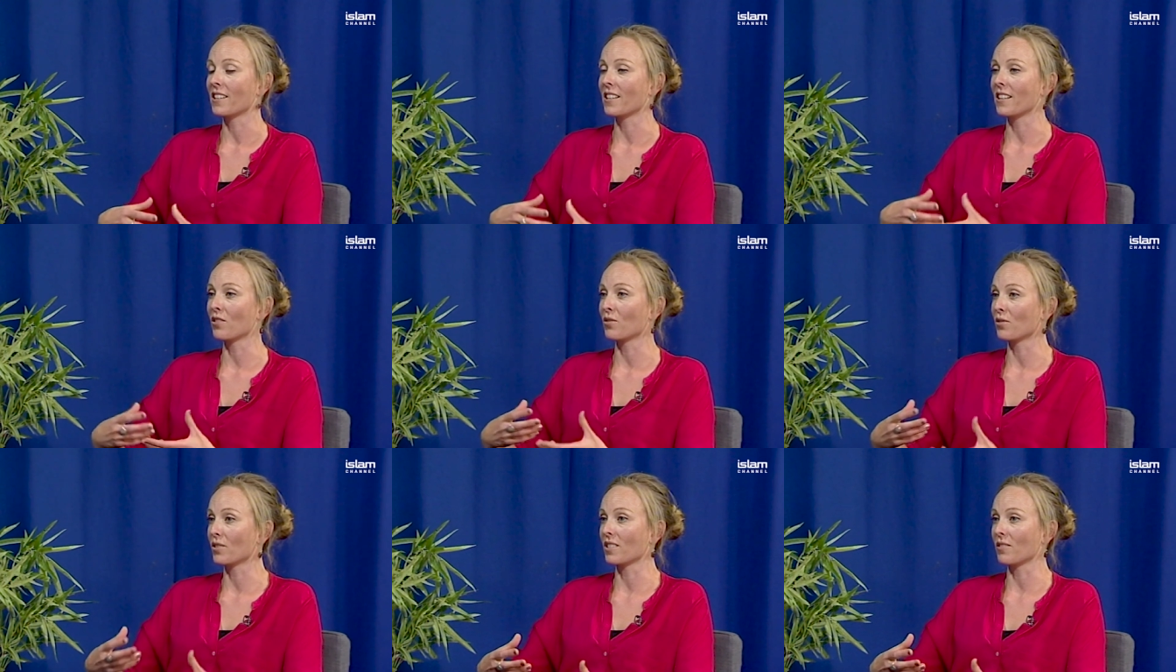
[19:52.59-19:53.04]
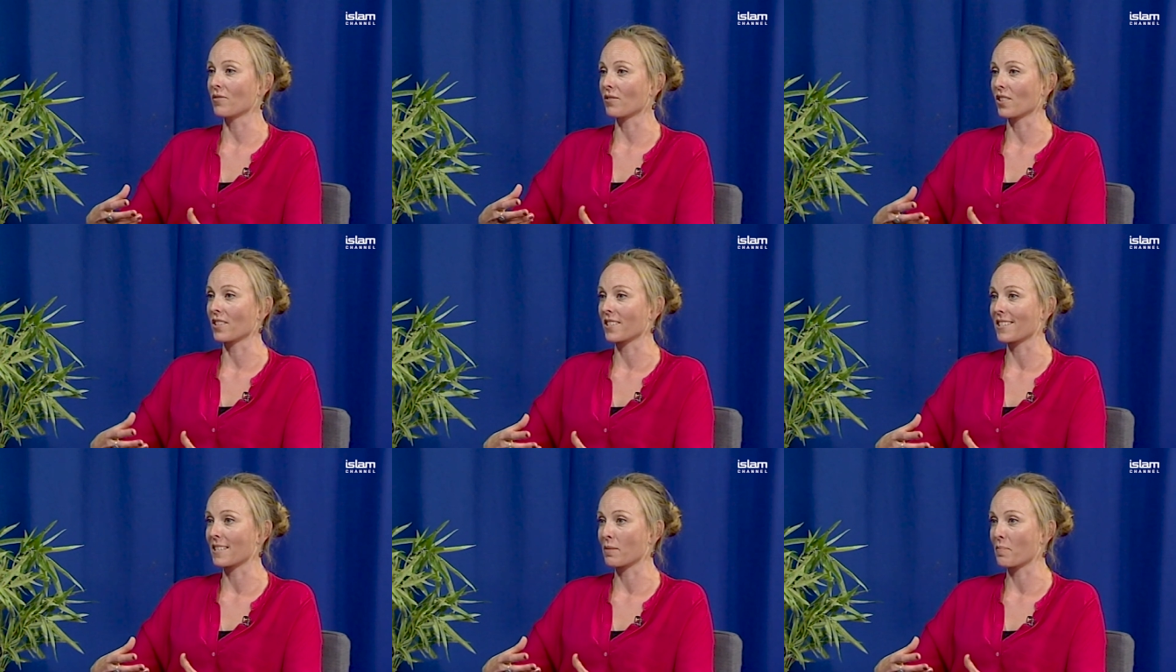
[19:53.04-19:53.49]
in order
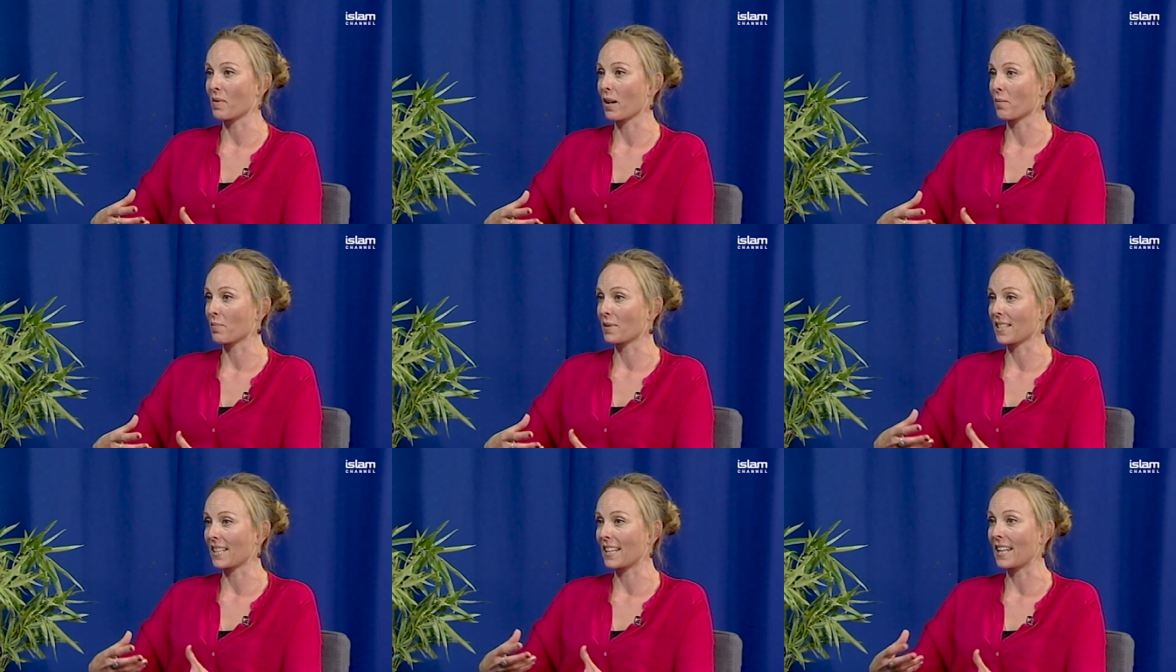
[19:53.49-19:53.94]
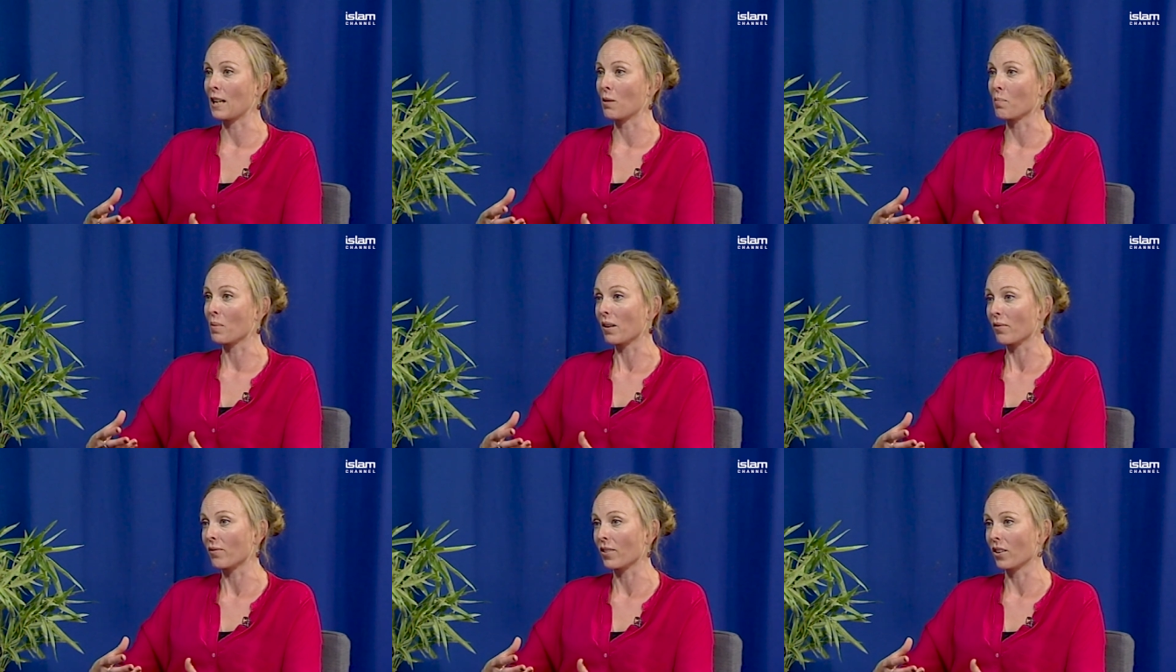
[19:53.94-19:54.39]
for us to be able to
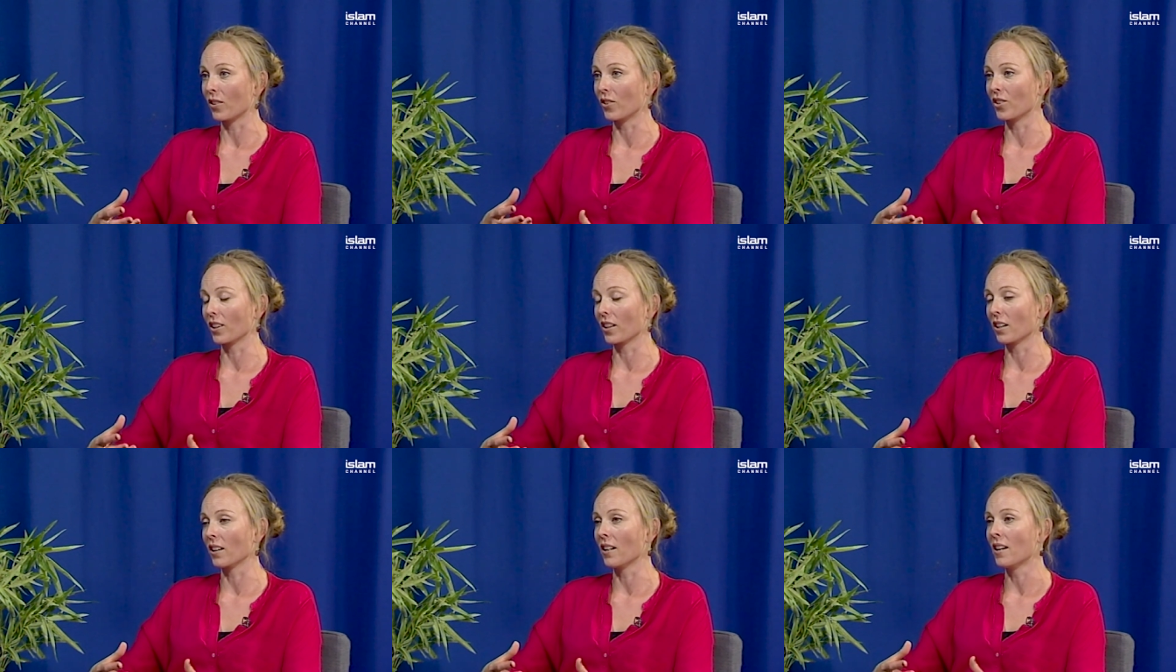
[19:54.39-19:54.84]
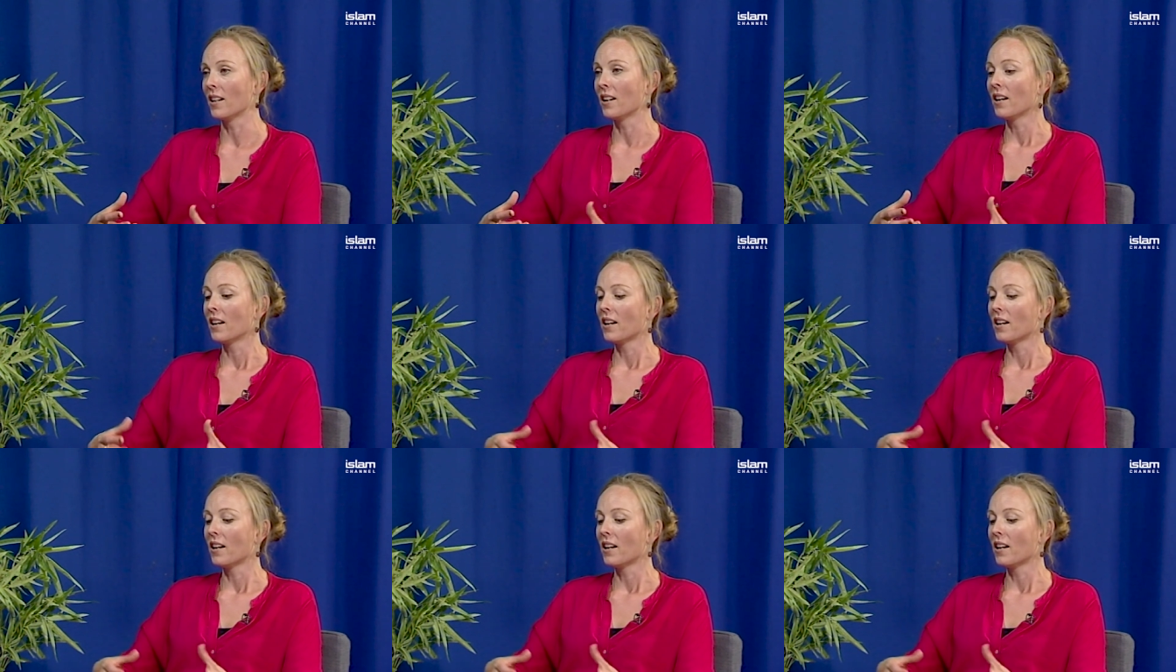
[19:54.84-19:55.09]
keep it for longer.